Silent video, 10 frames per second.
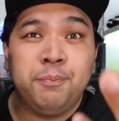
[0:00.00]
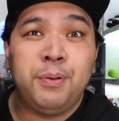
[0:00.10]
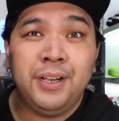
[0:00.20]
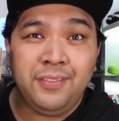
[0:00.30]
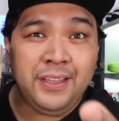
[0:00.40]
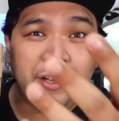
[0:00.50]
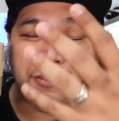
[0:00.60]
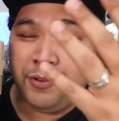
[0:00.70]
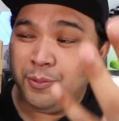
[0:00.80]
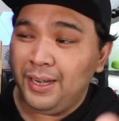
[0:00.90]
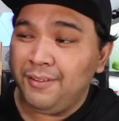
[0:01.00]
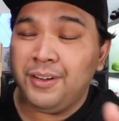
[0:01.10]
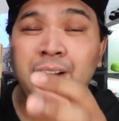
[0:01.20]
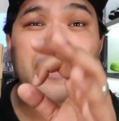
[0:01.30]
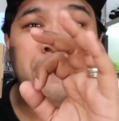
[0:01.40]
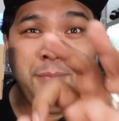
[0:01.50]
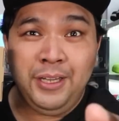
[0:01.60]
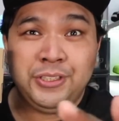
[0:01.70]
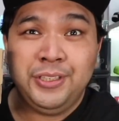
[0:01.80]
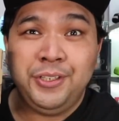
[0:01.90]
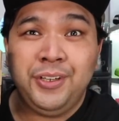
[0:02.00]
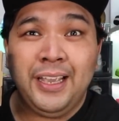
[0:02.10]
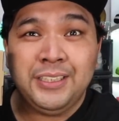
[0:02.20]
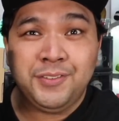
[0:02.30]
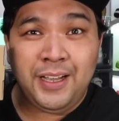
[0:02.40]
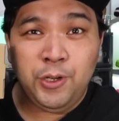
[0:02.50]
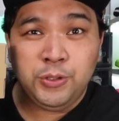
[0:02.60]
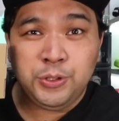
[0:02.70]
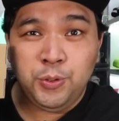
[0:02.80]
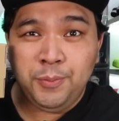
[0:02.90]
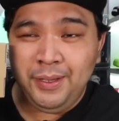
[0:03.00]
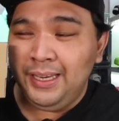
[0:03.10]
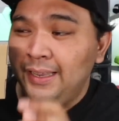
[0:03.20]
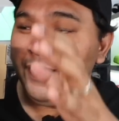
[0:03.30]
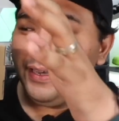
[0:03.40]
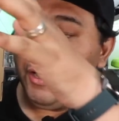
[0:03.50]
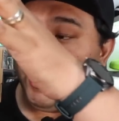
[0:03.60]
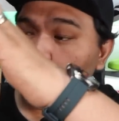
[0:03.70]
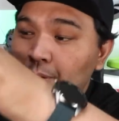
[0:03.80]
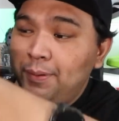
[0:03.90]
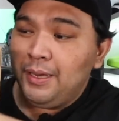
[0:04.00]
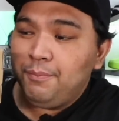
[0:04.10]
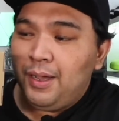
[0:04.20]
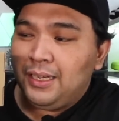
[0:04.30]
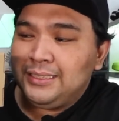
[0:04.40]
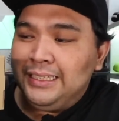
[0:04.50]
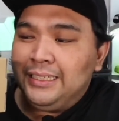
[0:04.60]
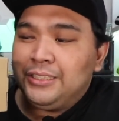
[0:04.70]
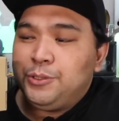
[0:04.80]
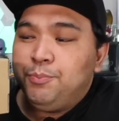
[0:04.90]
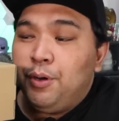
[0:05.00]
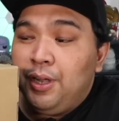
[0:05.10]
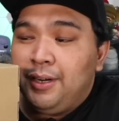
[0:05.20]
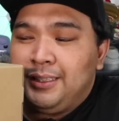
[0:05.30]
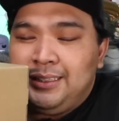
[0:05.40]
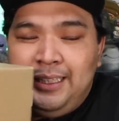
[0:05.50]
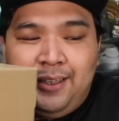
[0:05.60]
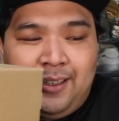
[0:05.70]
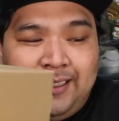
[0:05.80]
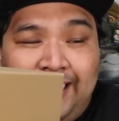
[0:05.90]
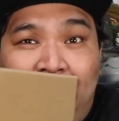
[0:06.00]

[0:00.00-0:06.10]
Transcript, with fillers: birthday or for whatever, make sure that you guys follow Sole Mini. Now, I will be unboxing the smaller sneakers